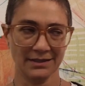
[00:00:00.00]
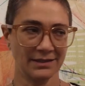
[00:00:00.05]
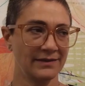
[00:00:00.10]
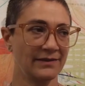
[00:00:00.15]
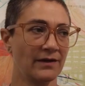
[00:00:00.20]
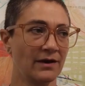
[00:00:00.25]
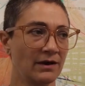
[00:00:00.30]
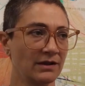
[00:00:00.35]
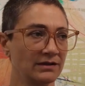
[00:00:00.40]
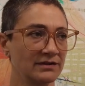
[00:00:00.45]

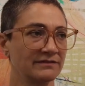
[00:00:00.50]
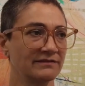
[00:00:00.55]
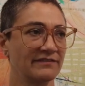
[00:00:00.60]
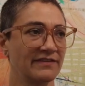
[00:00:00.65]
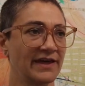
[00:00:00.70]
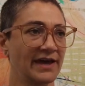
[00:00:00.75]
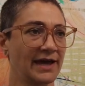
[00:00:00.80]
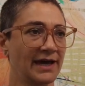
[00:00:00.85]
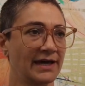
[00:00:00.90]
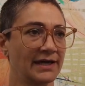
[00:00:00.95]
on all of
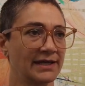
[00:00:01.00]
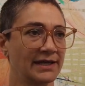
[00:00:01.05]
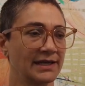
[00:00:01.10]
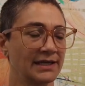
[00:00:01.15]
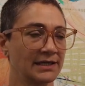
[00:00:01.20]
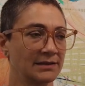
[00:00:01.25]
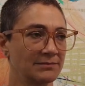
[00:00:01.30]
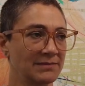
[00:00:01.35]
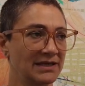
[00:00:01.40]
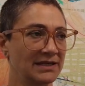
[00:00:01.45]
that
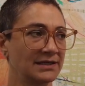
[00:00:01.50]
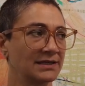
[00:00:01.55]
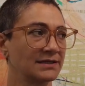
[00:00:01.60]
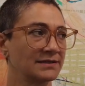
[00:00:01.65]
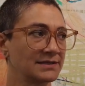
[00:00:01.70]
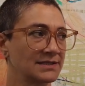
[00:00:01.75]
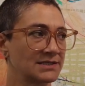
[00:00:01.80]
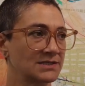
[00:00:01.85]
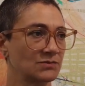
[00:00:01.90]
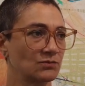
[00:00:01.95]
and
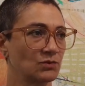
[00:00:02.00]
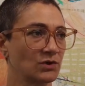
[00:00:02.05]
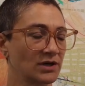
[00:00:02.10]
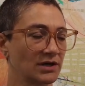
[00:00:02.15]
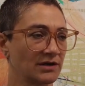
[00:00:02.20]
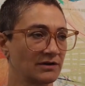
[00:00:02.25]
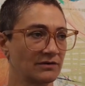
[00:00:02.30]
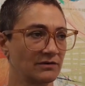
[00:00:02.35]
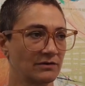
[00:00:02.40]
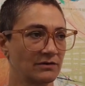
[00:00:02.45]
making this
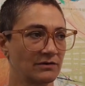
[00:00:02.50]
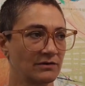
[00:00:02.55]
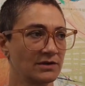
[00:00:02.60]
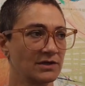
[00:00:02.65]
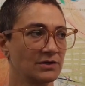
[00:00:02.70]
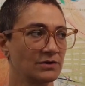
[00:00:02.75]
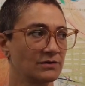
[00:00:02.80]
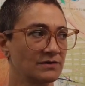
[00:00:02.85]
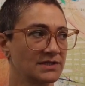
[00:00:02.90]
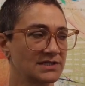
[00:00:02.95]
work.
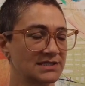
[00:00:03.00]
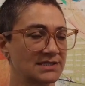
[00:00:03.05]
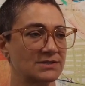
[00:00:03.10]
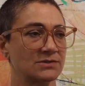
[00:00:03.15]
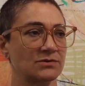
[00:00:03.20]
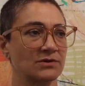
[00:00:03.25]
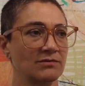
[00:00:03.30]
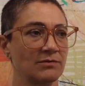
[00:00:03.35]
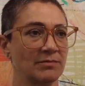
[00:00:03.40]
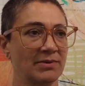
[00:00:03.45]
This is
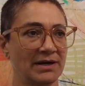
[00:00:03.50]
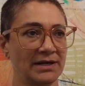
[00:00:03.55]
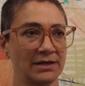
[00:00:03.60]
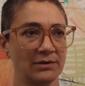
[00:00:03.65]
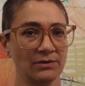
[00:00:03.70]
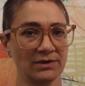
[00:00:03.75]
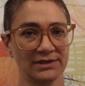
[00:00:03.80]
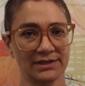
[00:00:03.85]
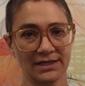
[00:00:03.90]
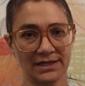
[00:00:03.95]
sort of a body
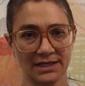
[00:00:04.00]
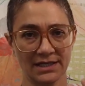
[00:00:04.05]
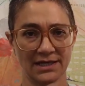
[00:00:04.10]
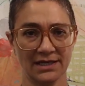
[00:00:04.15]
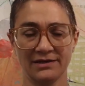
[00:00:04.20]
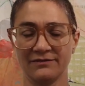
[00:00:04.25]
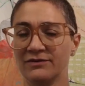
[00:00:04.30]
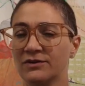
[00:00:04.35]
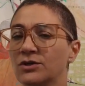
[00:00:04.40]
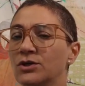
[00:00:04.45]
work that I
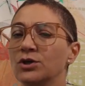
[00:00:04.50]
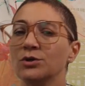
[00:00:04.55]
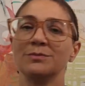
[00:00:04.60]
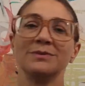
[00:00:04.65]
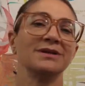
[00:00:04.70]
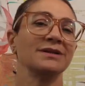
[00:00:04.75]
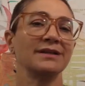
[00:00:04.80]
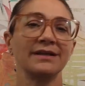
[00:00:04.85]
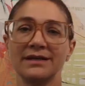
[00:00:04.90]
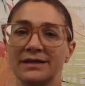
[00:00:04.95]
kind of
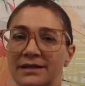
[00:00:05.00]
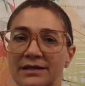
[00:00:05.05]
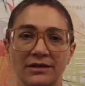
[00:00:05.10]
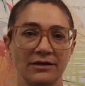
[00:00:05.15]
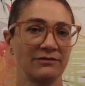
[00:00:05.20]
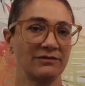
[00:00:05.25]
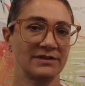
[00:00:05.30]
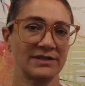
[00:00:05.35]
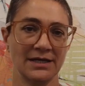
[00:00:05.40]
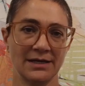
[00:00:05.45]
accumulated
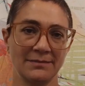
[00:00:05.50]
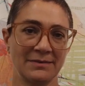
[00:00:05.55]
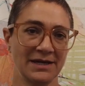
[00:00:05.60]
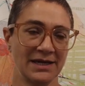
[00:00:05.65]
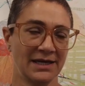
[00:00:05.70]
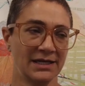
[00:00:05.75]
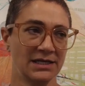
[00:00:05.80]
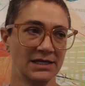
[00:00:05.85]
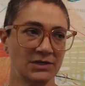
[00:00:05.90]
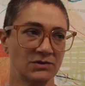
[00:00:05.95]
over time. I
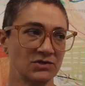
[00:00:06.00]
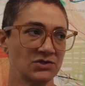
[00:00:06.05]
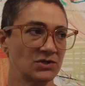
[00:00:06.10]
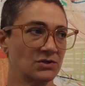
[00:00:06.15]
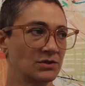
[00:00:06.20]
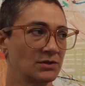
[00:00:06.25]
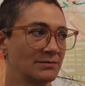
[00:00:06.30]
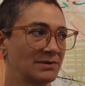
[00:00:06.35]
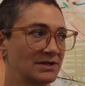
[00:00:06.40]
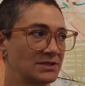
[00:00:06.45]
hadn't
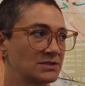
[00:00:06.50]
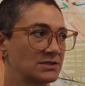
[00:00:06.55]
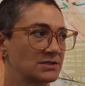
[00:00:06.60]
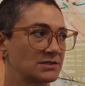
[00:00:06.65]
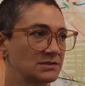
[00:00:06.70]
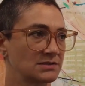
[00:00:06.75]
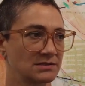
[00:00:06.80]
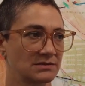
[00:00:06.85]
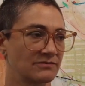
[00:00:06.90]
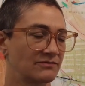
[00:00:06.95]
shown a
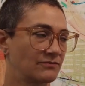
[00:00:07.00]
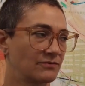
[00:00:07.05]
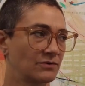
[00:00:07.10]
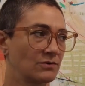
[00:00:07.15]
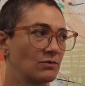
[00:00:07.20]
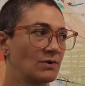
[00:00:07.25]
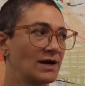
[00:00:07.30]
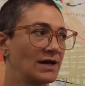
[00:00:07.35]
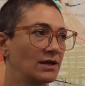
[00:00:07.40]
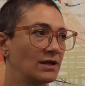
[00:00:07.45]
bunch for
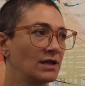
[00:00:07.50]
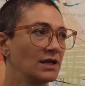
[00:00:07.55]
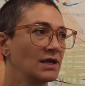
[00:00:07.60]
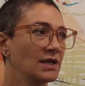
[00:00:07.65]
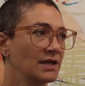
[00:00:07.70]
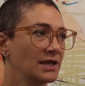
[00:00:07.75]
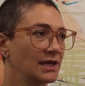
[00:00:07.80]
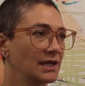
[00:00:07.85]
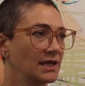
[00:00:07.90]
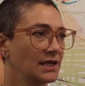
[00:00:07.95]
a while.
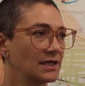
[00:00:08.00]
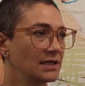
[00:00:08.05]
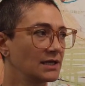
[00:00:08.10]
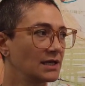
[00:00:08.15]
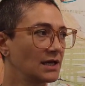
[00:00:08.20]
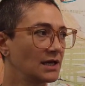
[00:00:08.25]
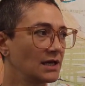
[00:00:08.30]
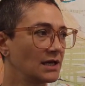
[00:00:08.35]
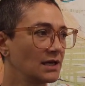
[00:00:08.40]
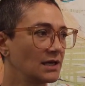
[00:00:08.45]
And
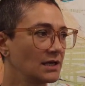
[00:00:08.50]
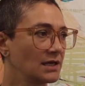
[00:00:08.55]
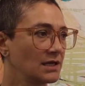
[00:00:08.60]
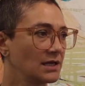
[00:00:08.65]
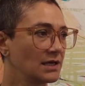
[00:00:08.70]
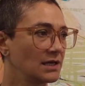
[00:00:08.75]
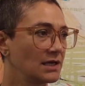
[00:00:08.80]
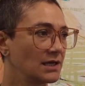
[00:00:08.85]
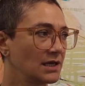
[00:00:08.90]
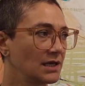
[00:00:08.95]

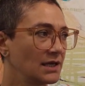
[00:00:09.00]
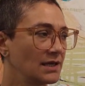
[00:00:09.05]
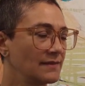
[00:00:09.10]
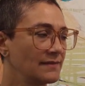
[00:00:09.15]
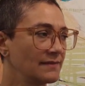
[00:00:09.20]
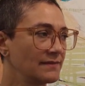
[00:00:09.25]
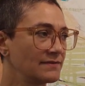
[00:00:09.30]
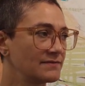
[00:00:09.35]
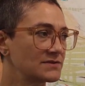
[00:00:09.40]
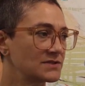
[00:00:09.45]

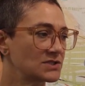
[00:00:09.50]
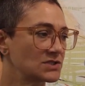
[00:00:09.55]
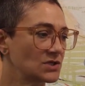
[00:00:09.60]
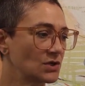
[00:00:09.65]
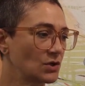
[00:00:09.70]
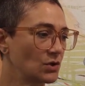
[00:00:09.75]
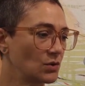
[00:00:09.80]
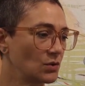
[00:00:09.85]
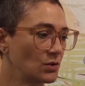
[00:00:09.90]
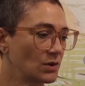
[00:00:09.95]

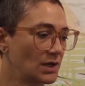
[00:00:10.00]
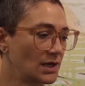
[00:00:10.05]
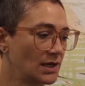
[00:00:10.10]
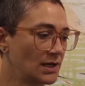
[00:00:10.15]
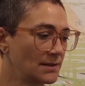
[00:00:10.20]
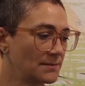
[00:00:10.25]
so,